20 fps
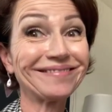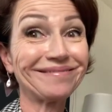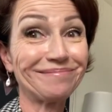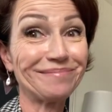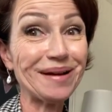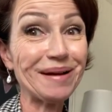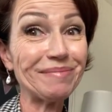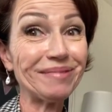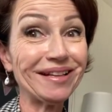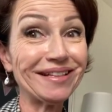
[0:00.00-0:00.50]

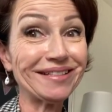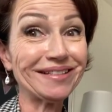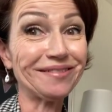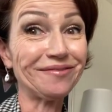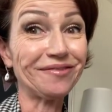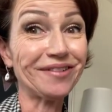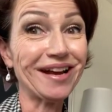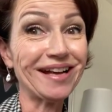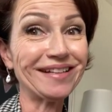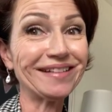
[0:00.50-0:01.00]
my blessed
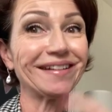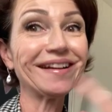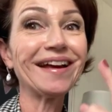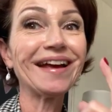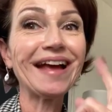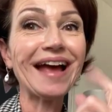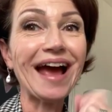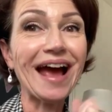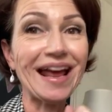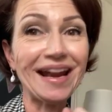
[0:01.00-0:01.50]
friend.
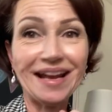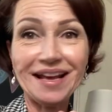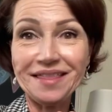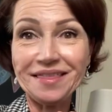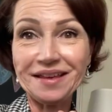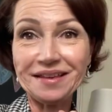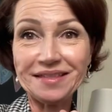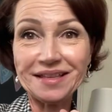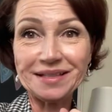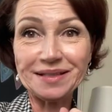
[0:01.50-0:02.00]
And I
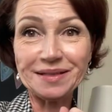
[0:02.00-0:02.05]
think that's a